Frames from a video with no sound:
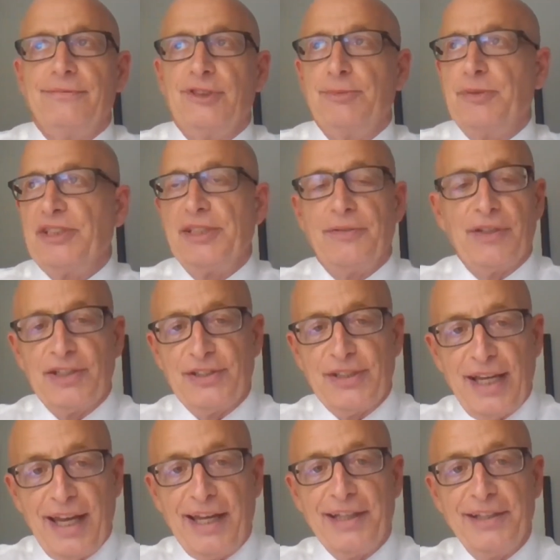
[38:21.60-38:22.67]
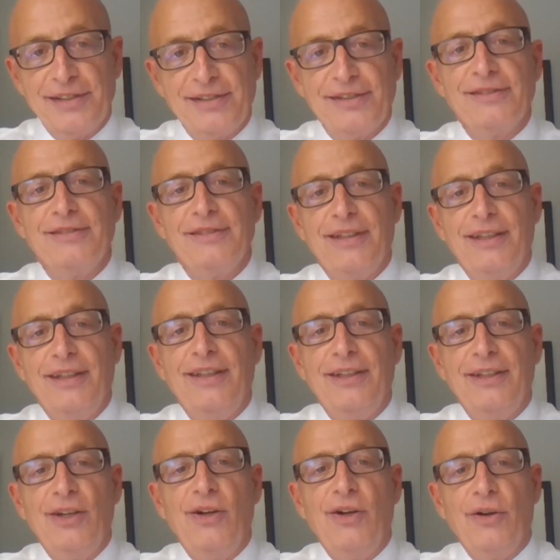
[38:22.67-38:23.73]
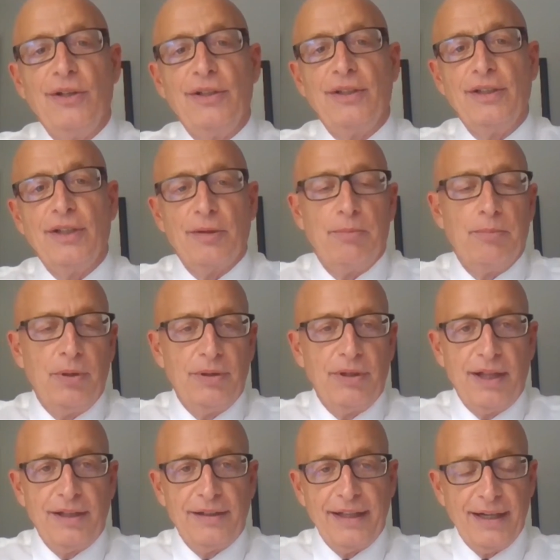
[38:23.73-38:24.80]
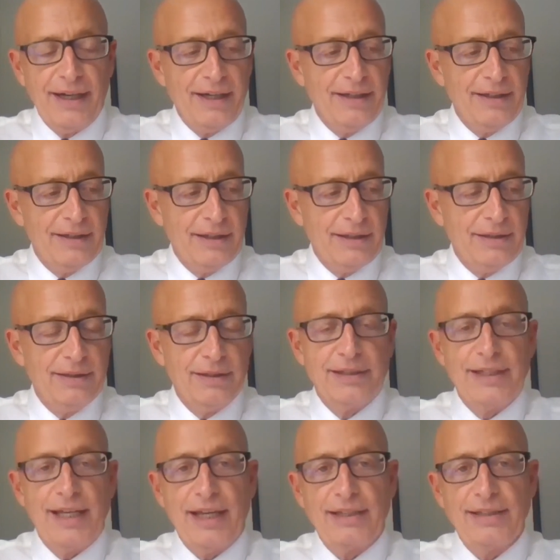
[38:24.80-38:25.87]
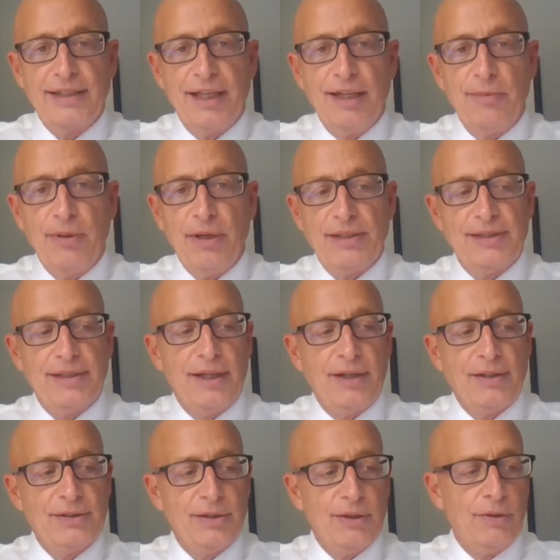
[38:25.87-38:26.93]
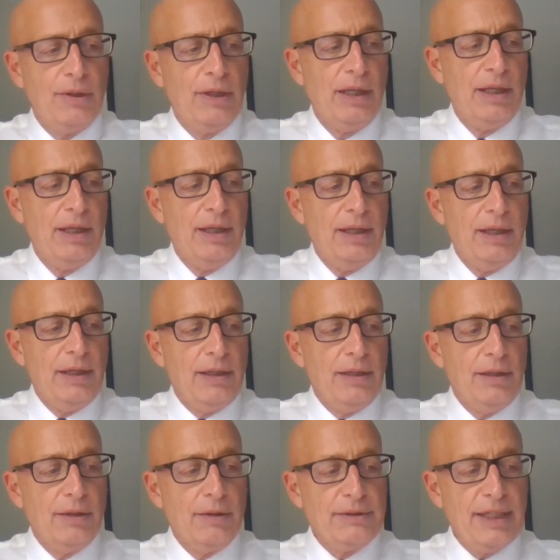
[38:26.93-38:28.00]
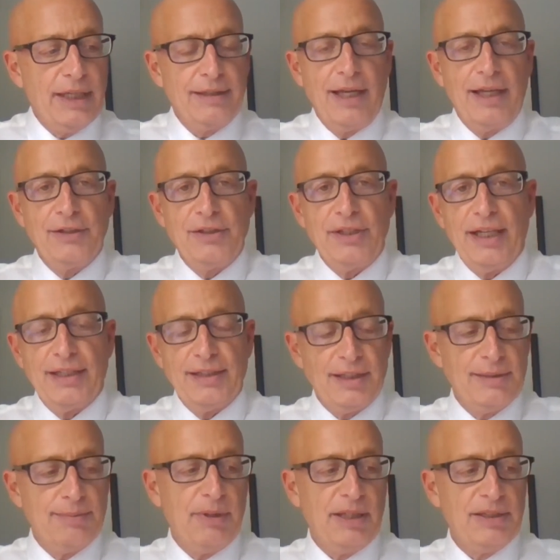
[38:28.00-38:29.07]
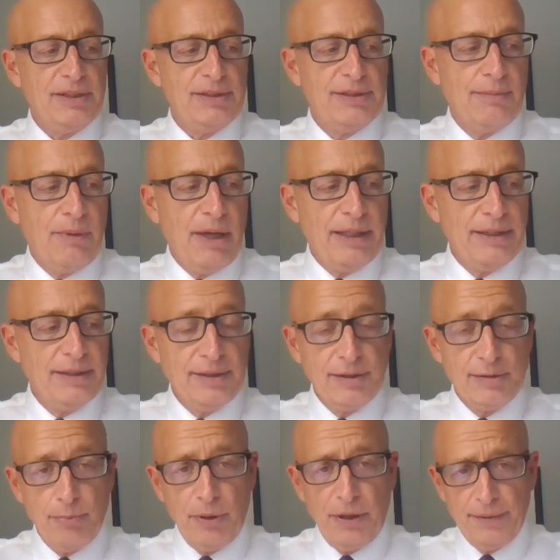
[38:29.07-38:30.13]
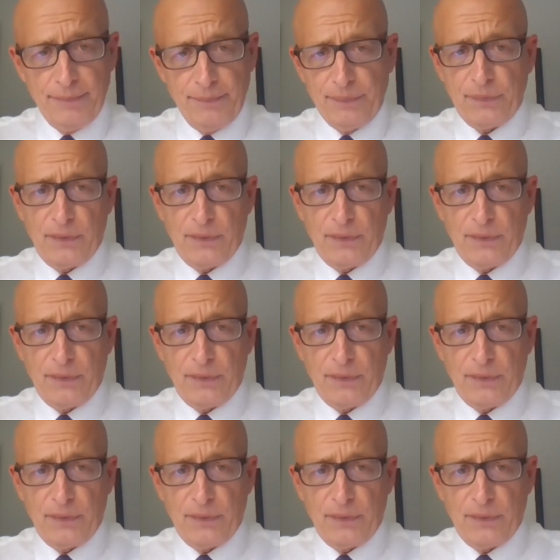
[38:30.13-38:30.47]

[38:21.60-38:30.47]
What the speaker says: specific size, and you can pull all that out of the tax database now. So, technology has its pluses and minuses, but